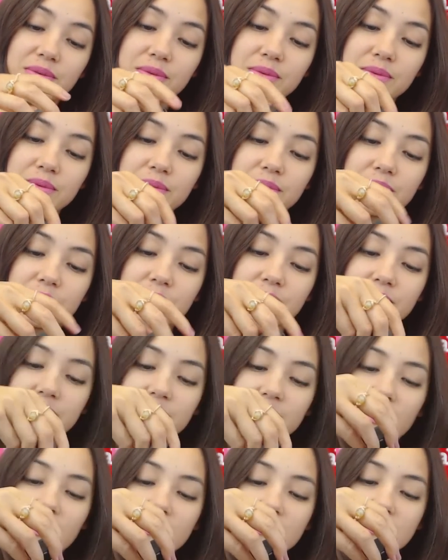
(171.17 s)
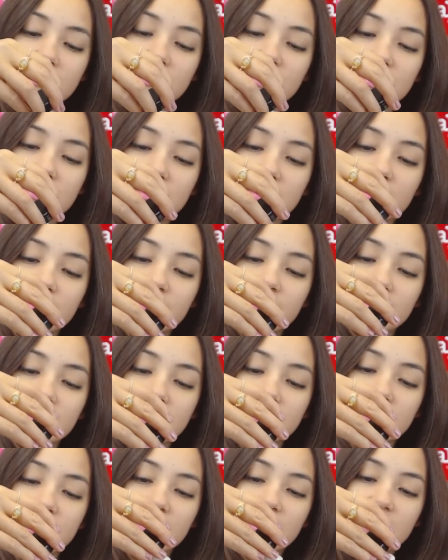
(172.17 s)
Ooh,
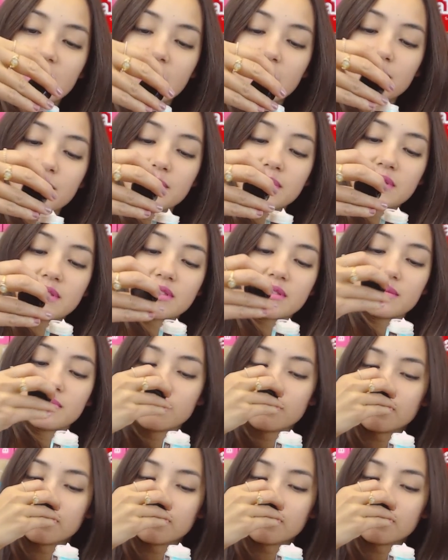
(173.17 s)
non-sensitivity skin types.